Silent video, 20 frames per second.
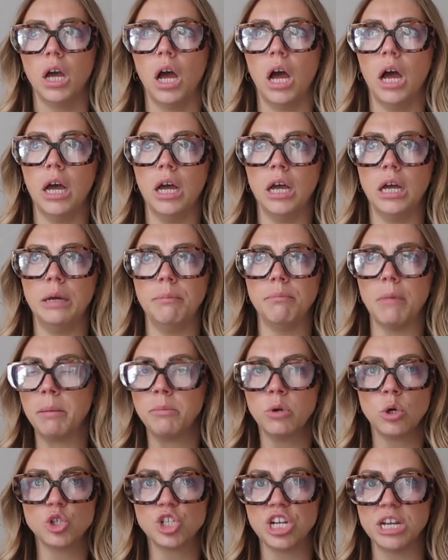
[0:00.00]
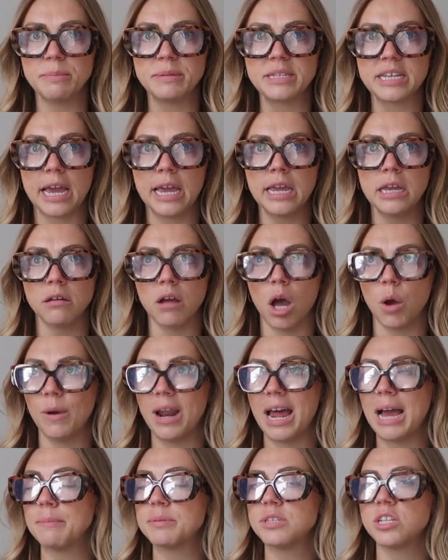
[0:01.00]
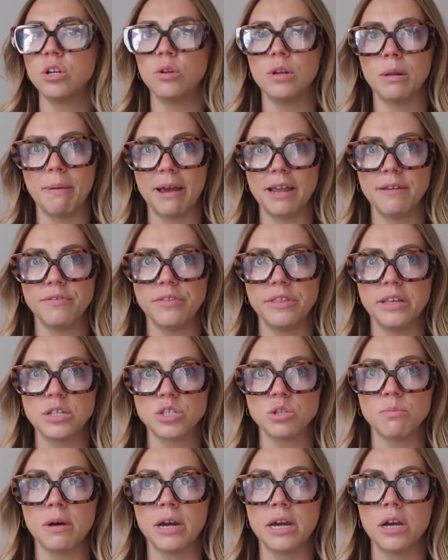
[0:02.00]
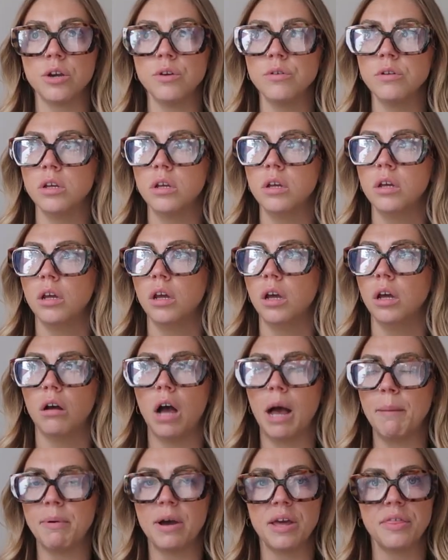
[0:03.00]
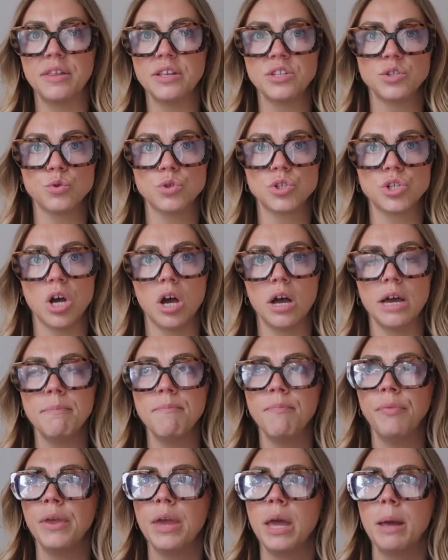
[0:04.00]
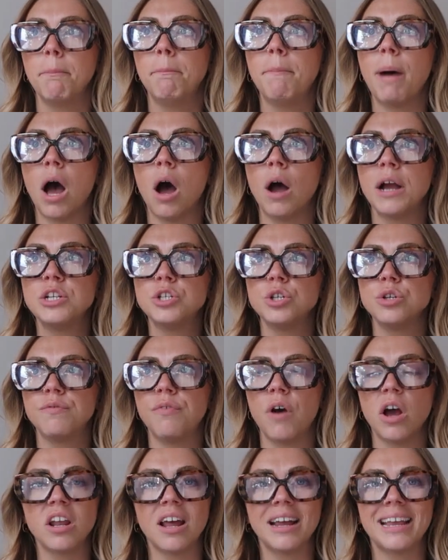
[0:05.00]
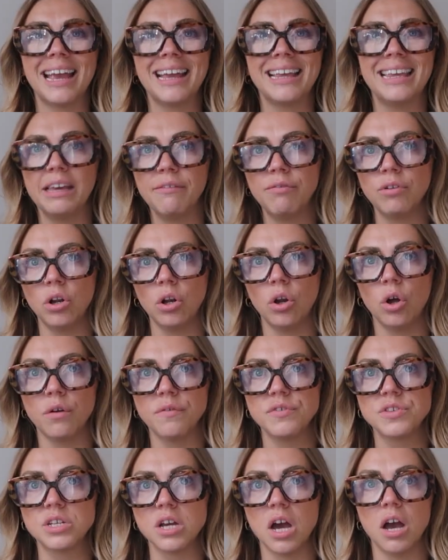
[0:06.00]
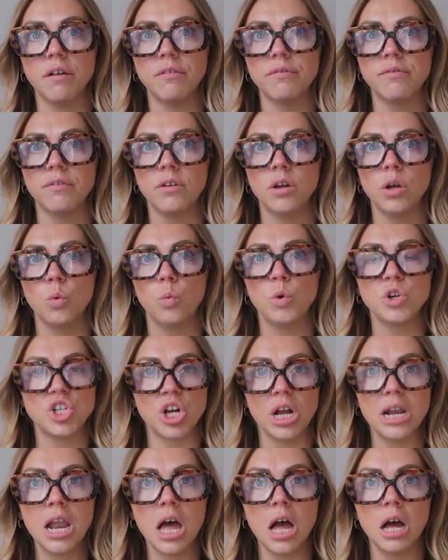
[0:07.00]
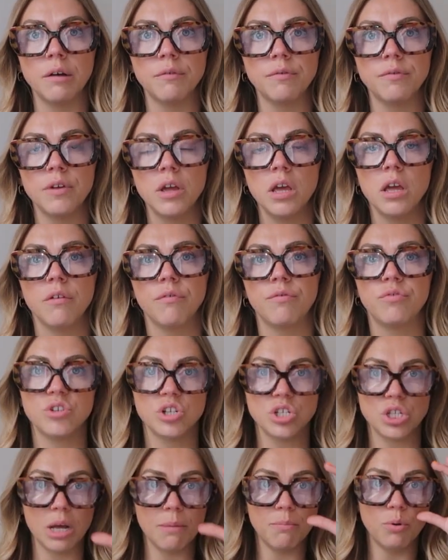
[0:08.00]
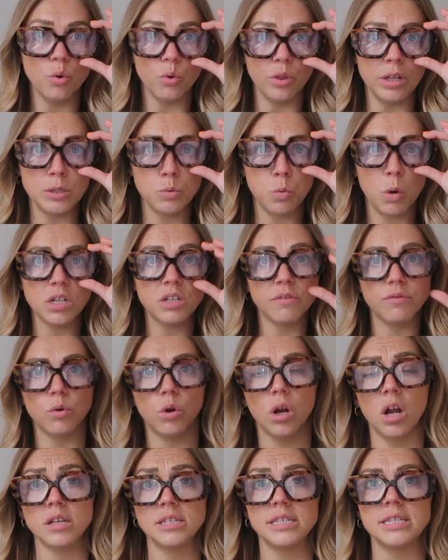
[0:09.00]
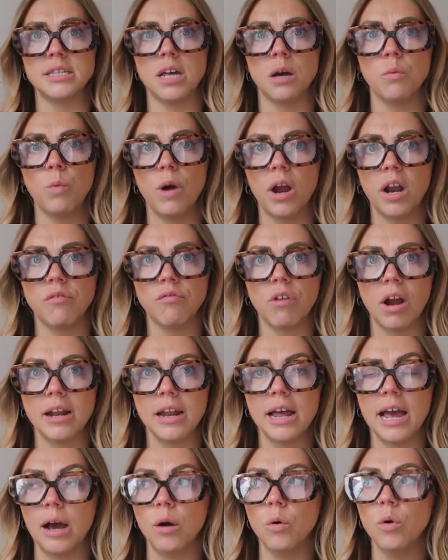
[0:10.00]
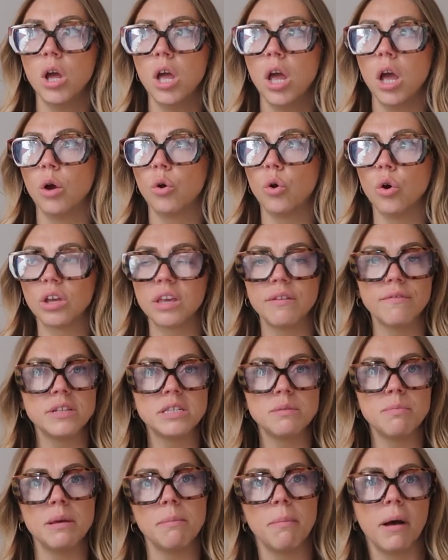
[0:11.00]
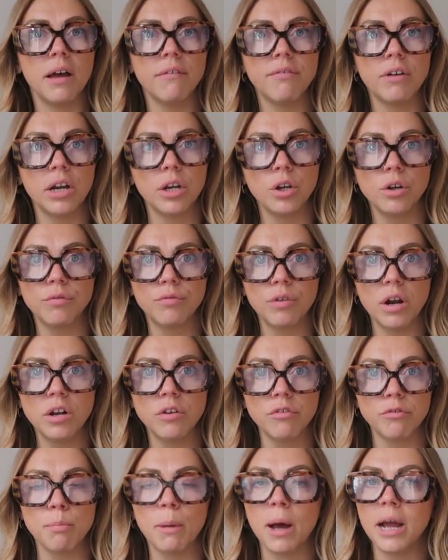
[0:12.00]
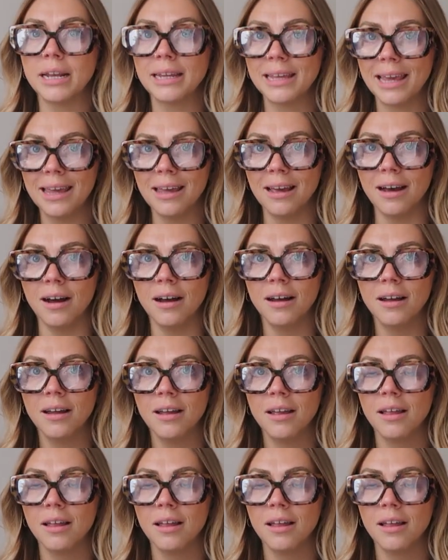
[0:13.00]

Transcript: I'm not a cheapskate. I will absolutely pay for things on my own. I buy things all the time, but I do find I get given a lot of stuff, which I love. For example, these wonderful glasses that I'm wearing right now got given to me by a very good friend of mine, Kia.